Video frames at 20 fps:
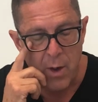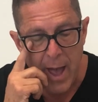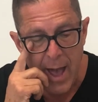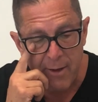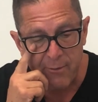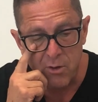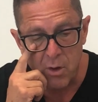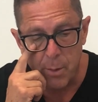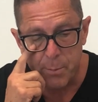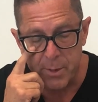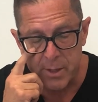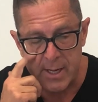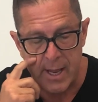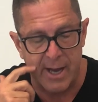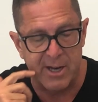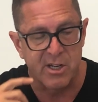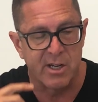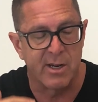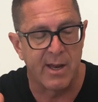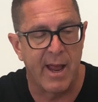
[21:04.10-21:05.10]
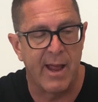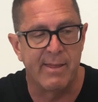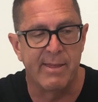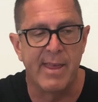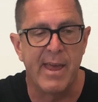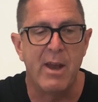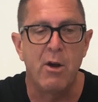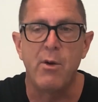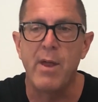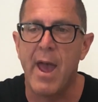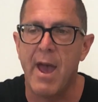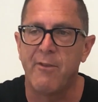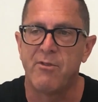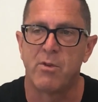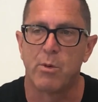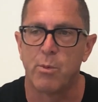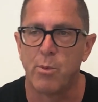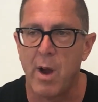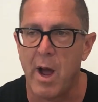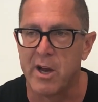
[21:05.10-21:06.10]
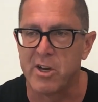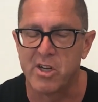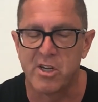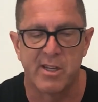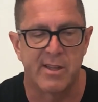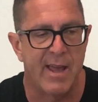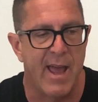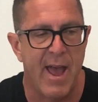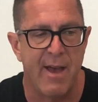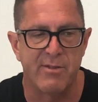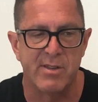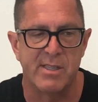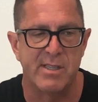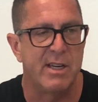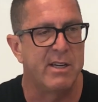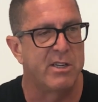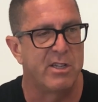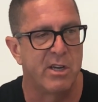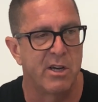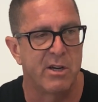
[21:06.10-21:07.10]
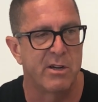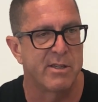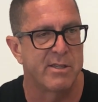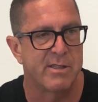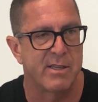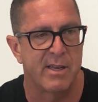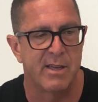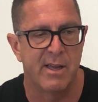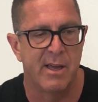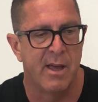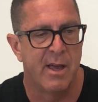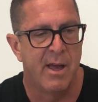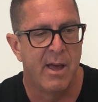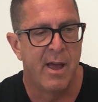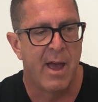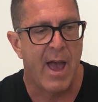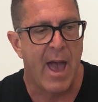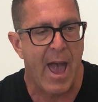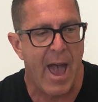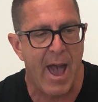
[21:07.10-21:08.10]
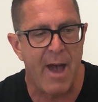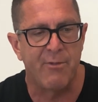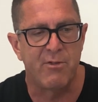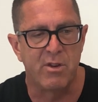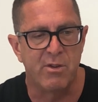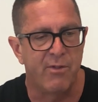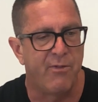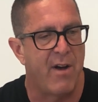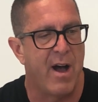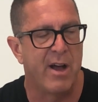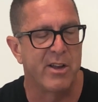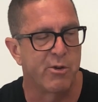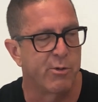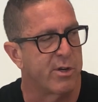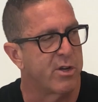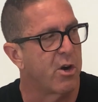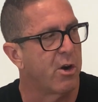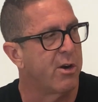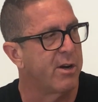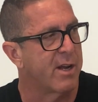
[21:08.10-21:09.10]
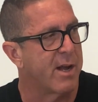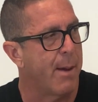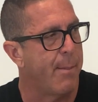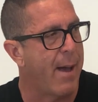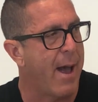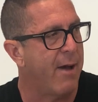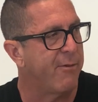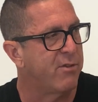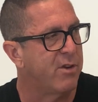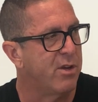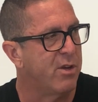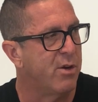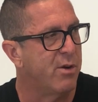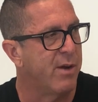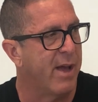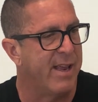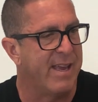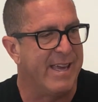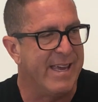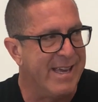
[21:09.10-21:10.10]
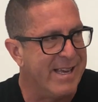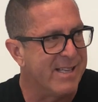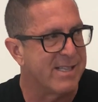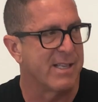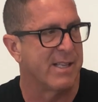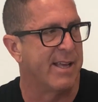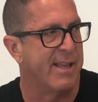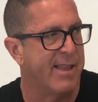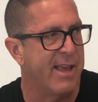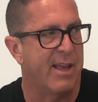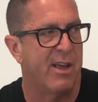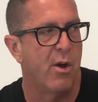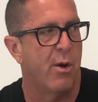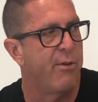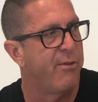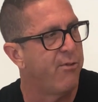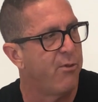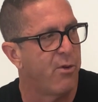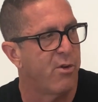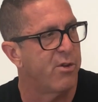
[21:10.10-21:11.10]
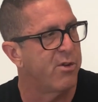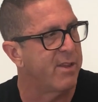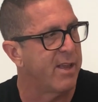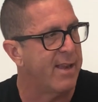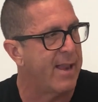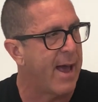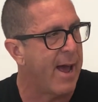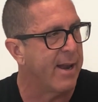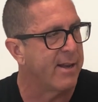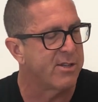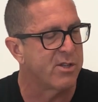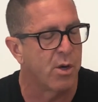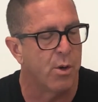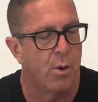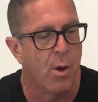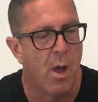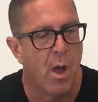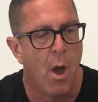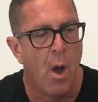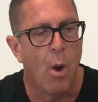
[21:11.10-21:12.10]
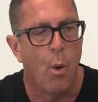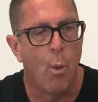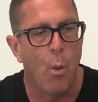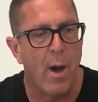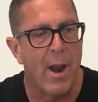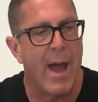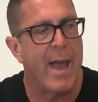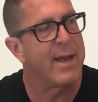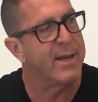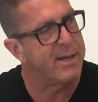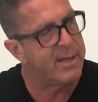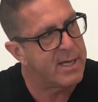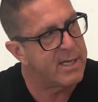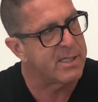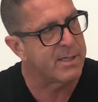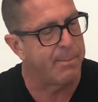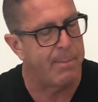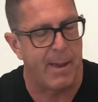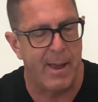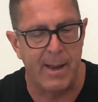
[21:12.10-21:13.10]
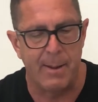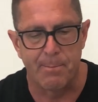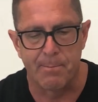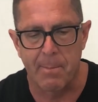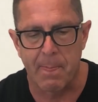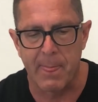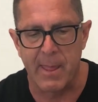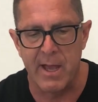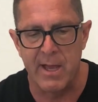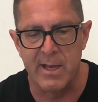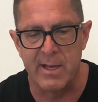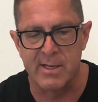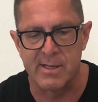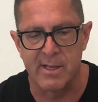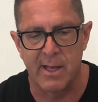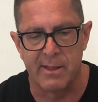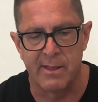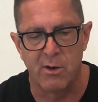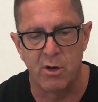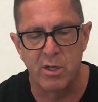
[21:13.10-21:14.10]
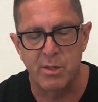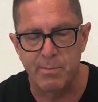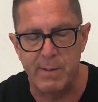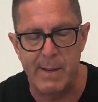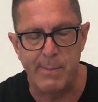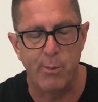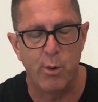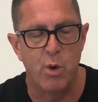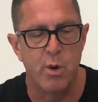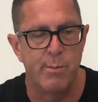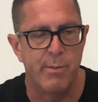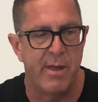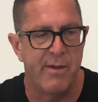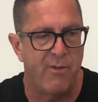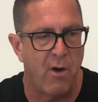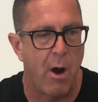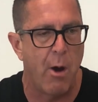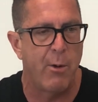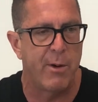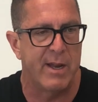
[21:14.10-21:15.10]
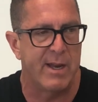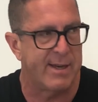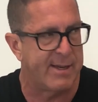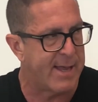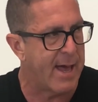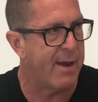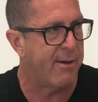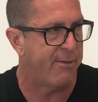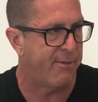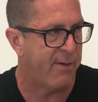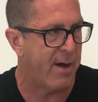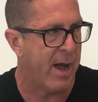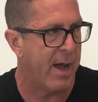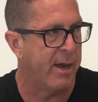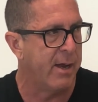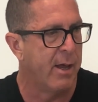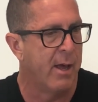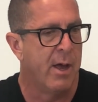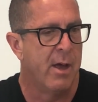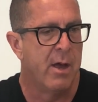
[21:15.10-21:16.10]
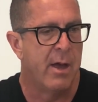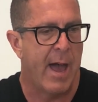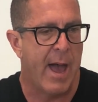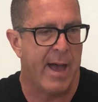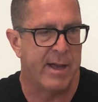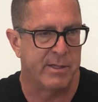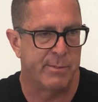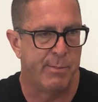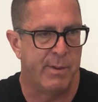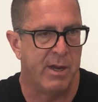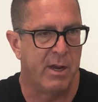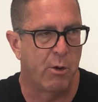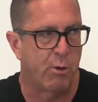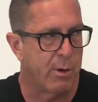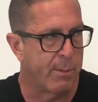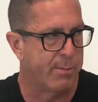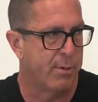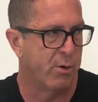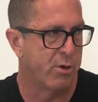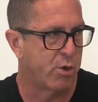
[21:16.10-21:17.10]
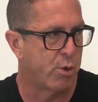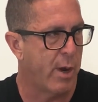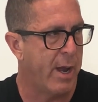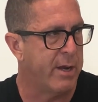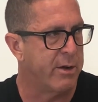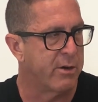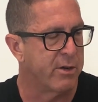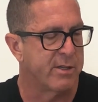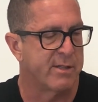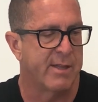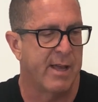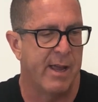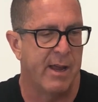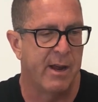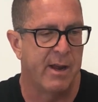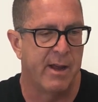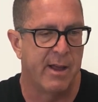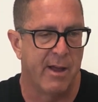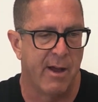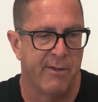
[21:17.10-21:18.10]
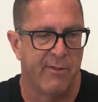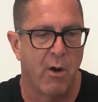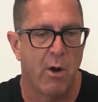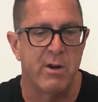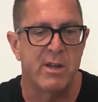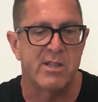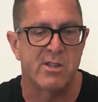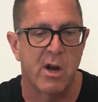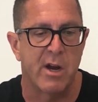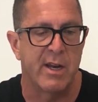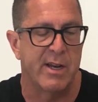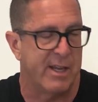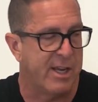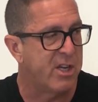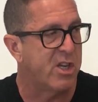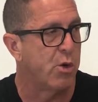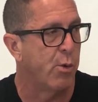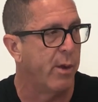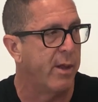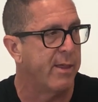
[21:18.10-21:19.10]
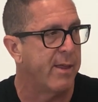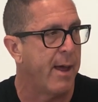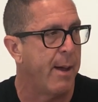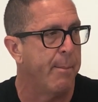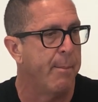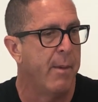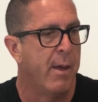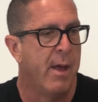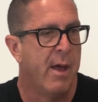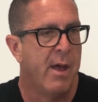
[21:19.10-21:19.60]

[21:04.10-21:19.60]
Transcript: have no protection, and they don't have to rush. They have 6 years after you filed your return to come after you easily, and they can go further than that. So what I anticipate is those people whom they've already identified as being crypto traders, they have already started issuing them